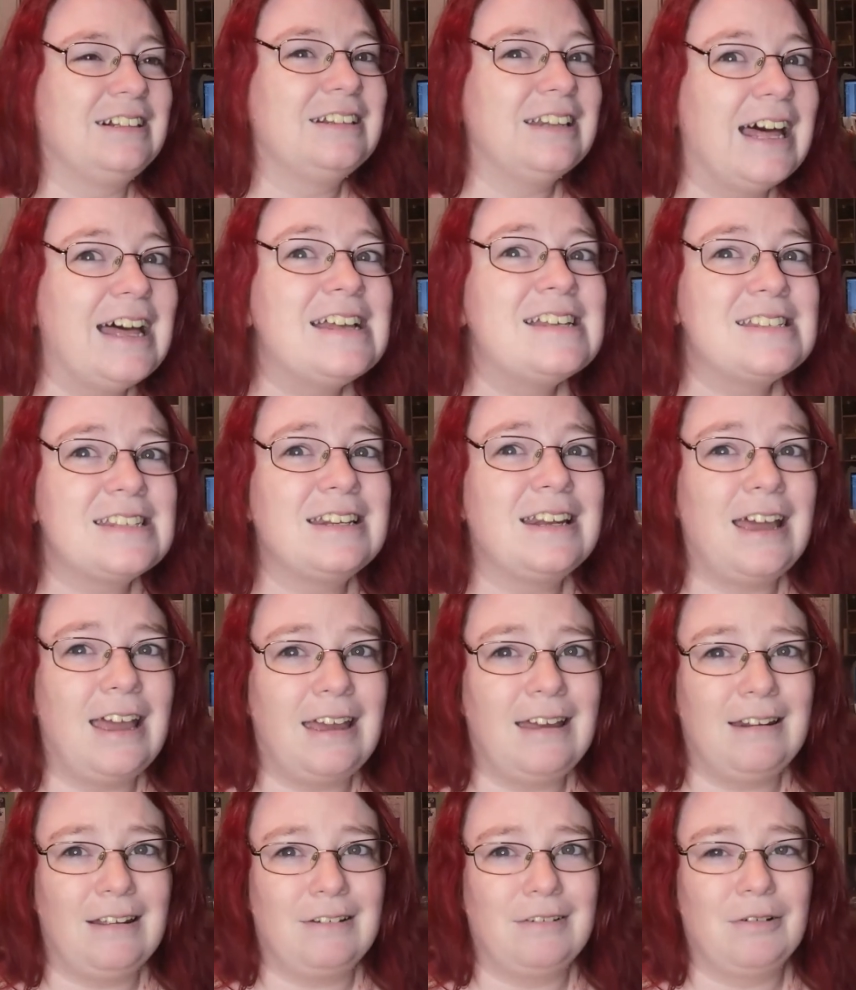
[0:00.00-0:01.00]
less than
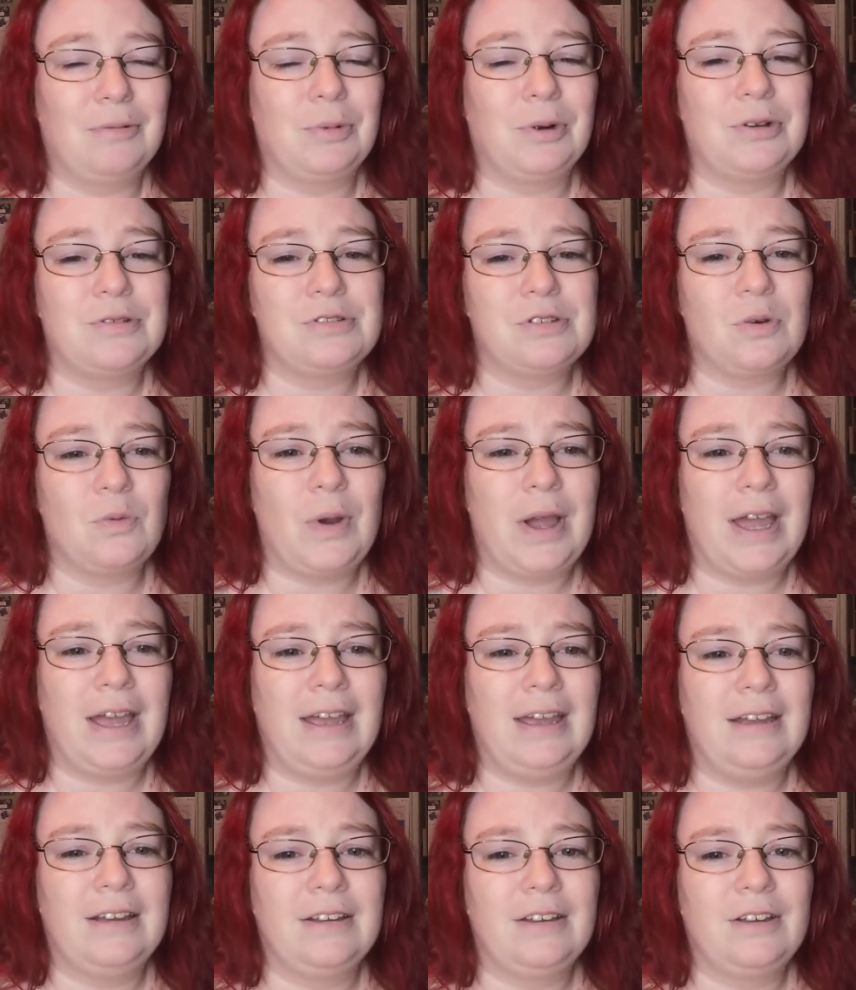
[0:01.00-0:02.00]
800 words
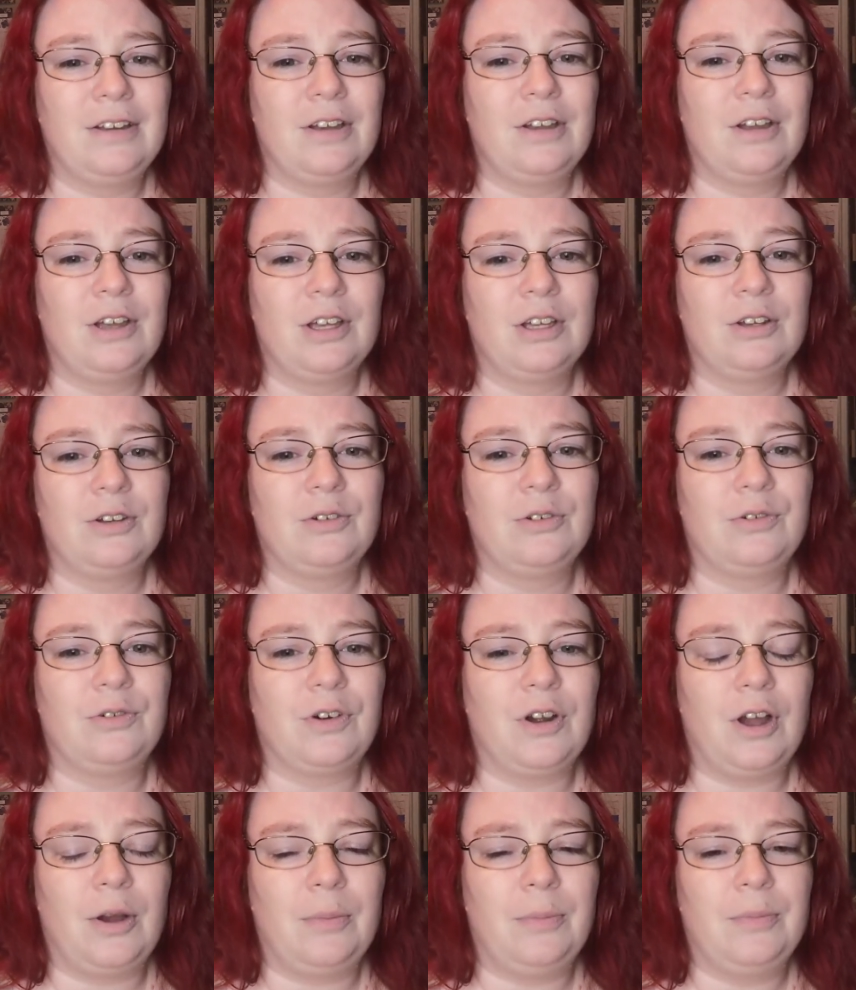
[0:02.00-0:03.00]
away
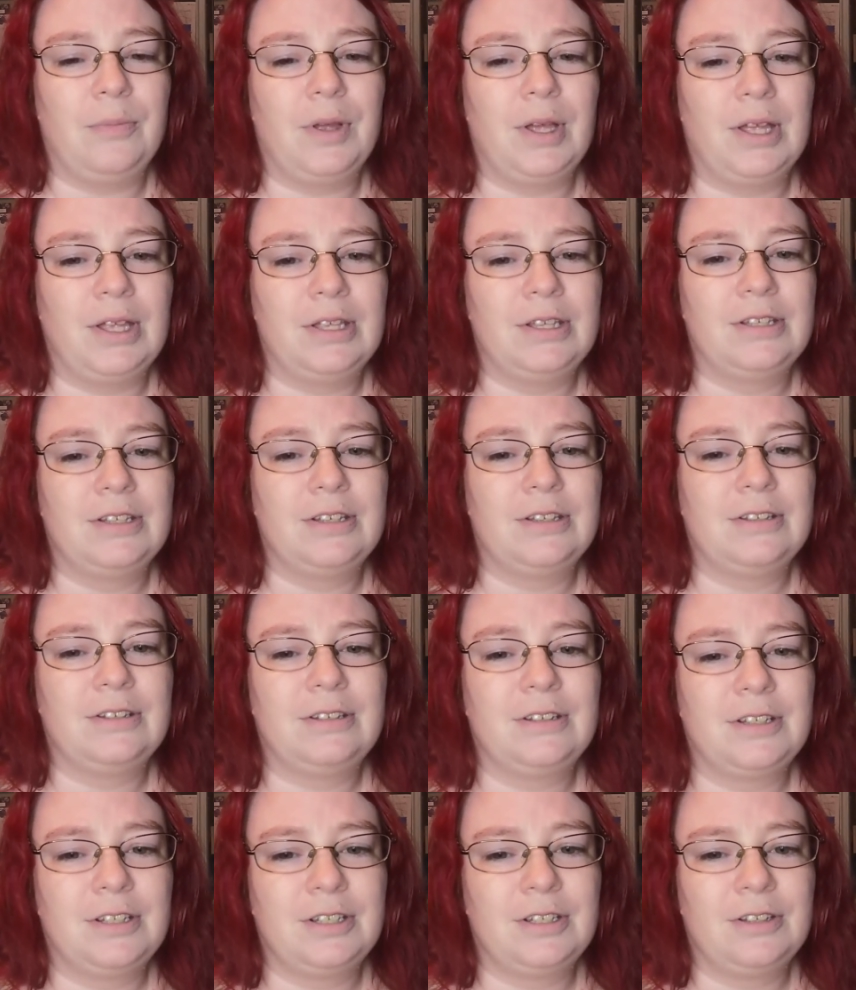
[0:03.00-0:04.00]

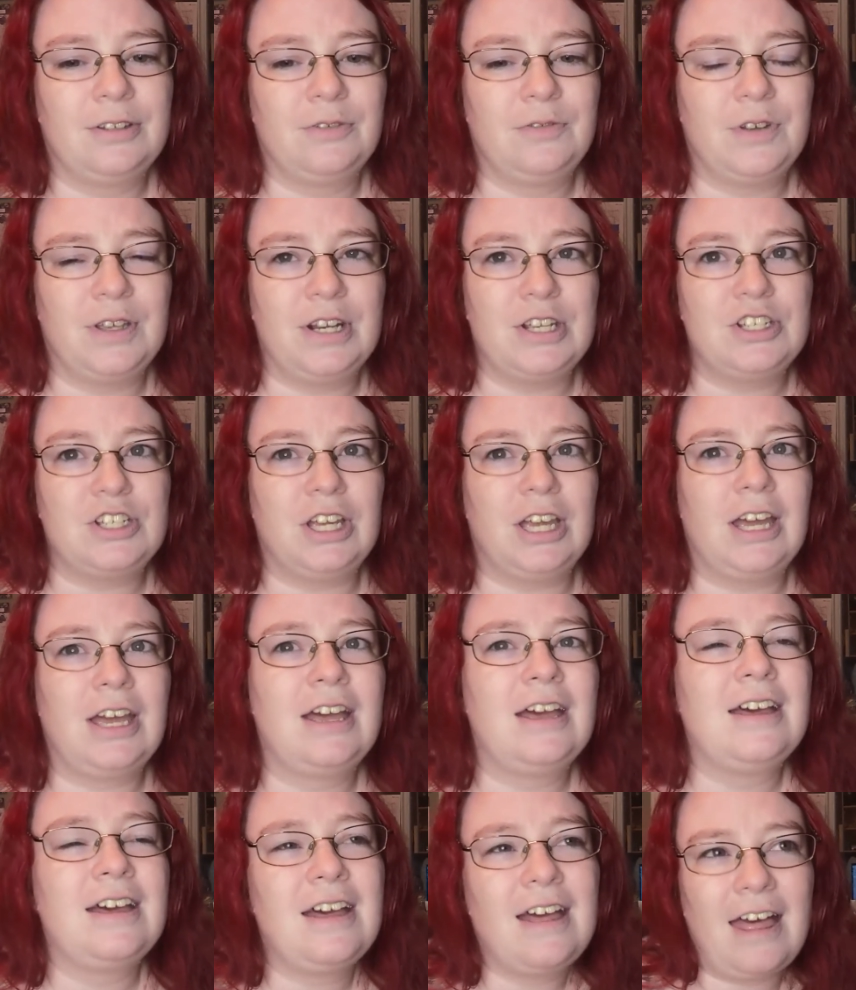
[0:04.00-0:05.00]
from finishing.
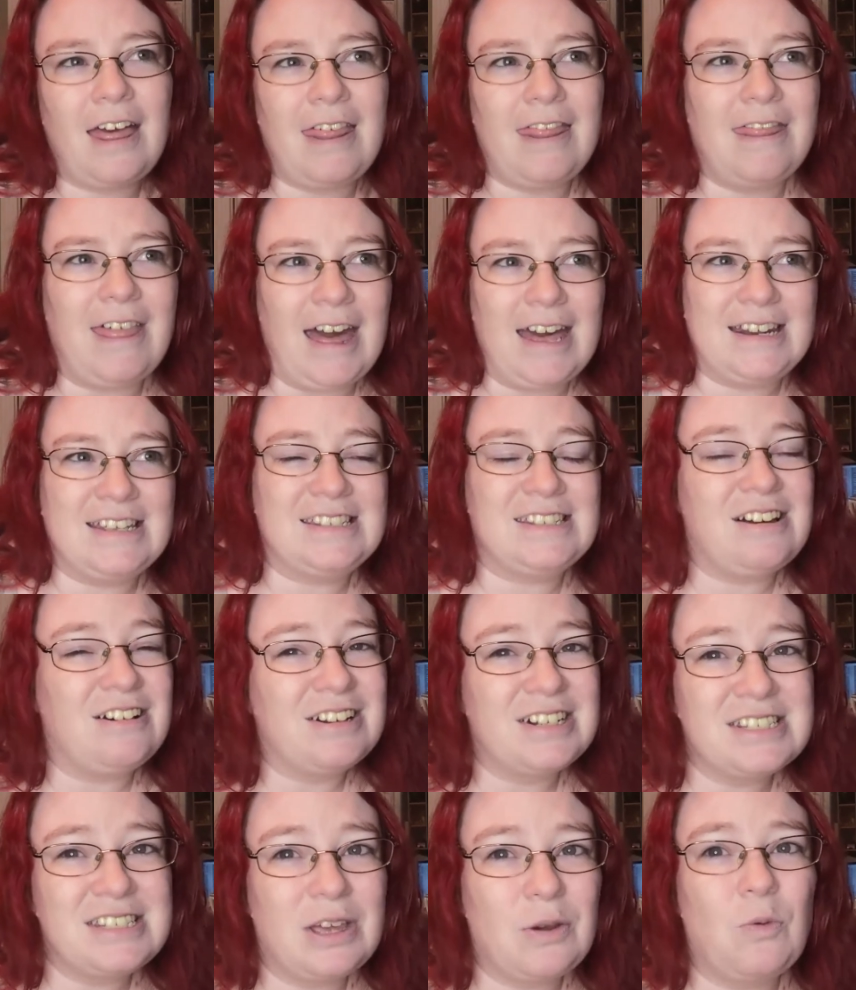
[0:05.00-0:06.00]
That is
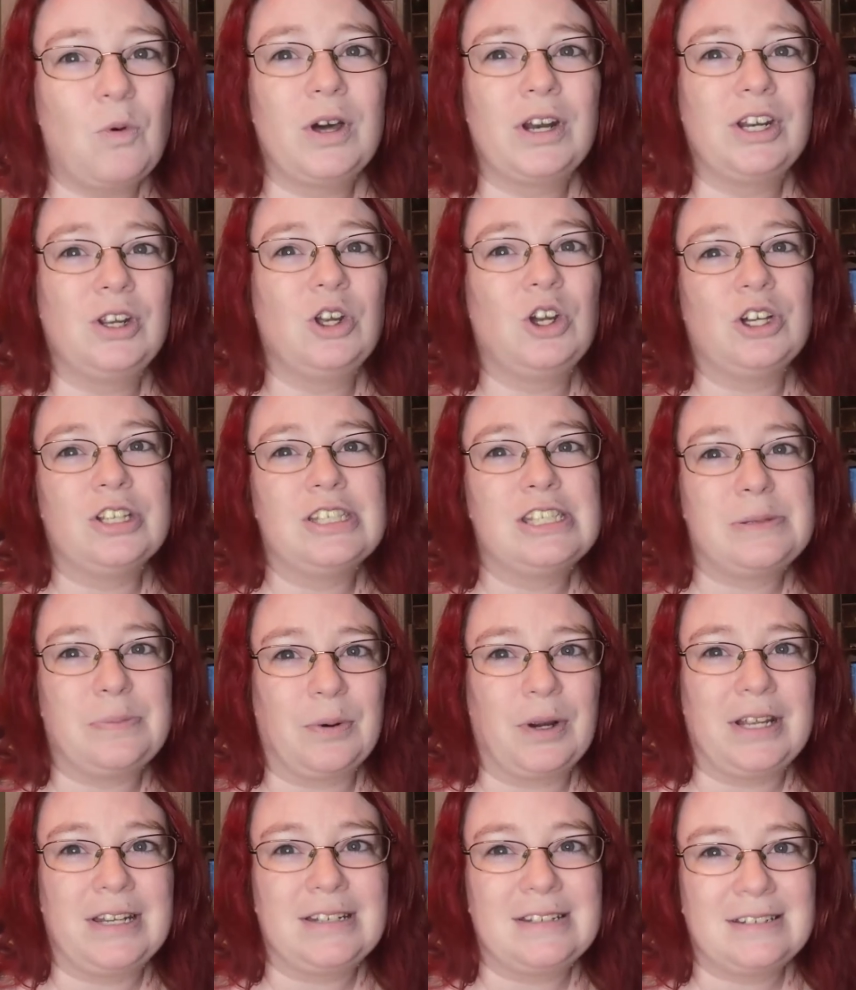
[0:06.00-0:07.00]
honestly one good
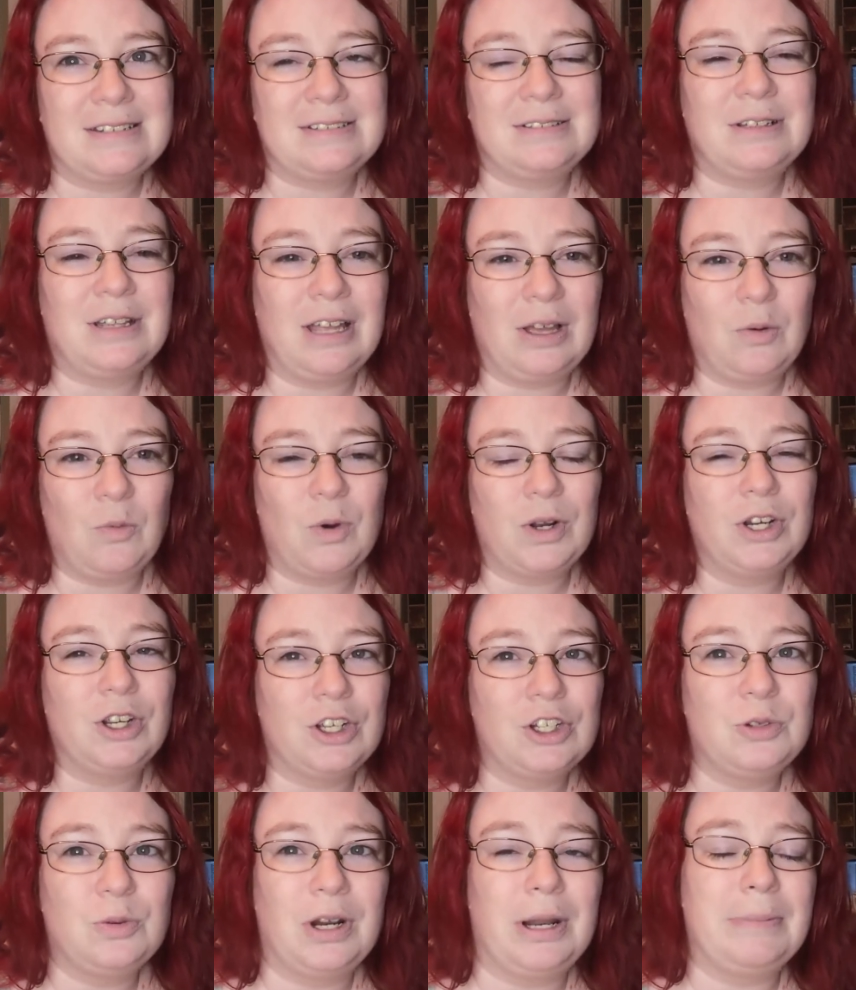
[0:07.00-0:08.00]
sprint, like one
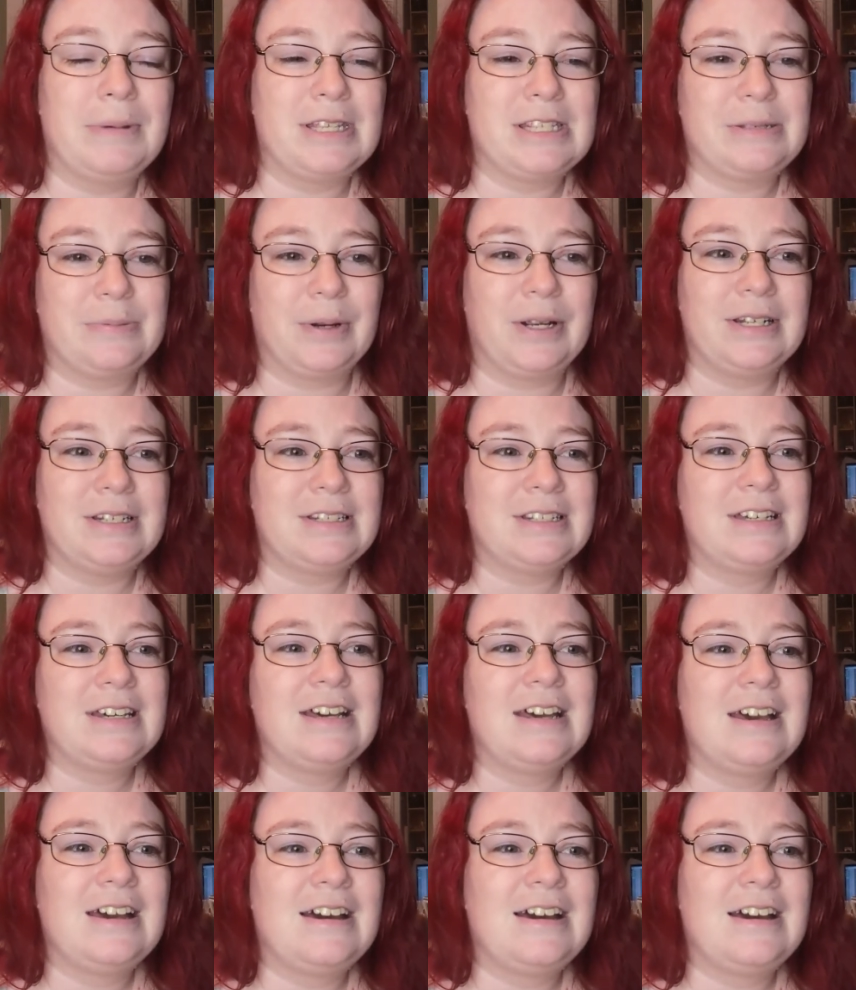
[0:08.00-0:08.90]
good 20 minute sprint.